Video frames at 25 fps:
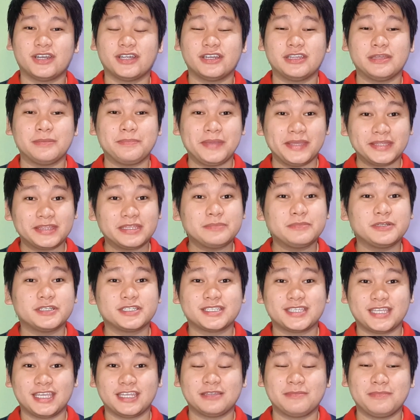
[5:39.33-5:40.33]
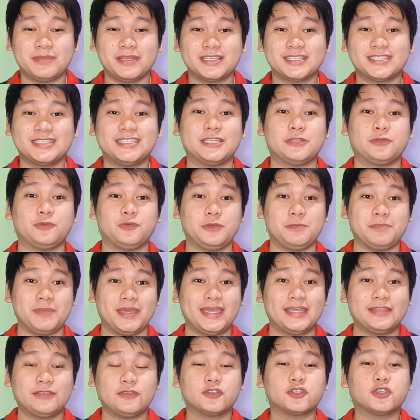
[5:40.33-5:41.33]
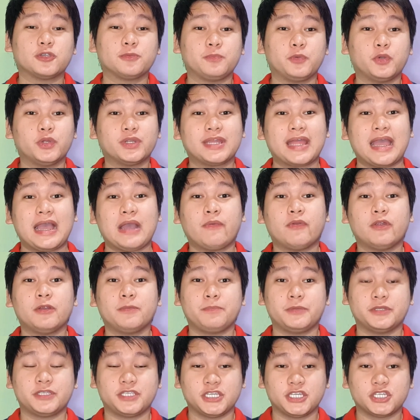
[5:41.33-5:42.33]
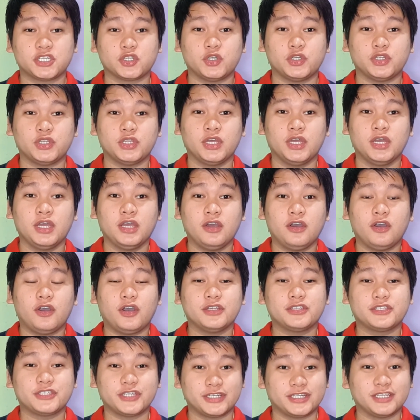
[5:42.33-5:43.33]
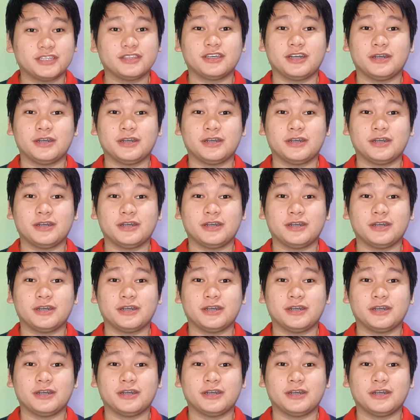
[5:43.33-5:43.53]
are debatable statements that we make to support our position on certain